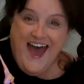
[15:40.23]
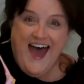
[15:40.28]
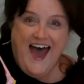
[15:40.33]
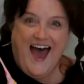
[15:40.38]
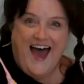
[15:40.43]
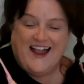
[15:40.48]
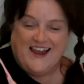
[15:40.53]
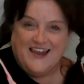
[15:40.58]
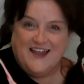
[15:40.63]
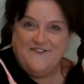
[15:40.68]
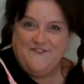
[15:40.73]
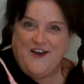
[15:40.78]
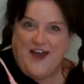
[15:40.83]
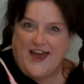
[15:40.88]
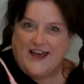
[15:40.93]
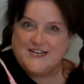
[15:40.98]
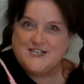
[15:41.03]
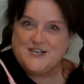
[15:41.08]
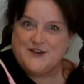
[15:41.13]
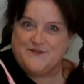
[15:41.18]
I love
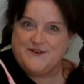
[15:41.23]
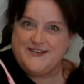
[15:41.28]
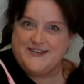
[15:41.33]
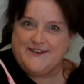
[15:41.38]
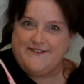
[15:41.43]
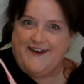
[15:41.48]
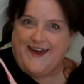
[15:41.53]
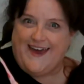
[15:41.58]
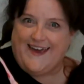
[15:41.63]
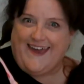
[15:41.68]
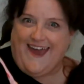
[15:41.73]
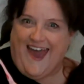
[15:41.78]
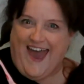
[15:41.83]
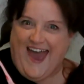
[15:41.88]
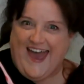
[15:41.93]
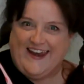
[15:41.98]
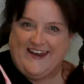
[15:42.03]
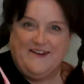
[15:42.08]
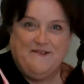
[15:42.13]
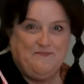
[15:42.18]
it. Shall we do it
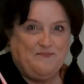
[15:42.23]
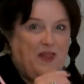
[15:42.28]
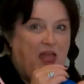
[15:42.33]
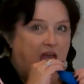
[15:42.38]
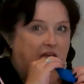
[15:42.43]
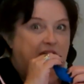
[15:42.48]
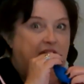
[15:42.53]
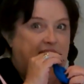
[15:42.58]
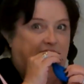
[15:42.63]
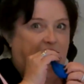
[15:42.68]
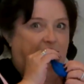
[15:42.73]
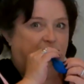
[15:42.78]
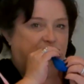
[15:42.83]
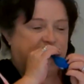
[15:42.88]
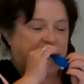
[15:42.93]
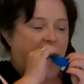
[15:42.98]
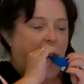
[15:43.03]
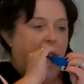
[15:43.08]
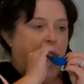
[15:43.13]
again? Here goes.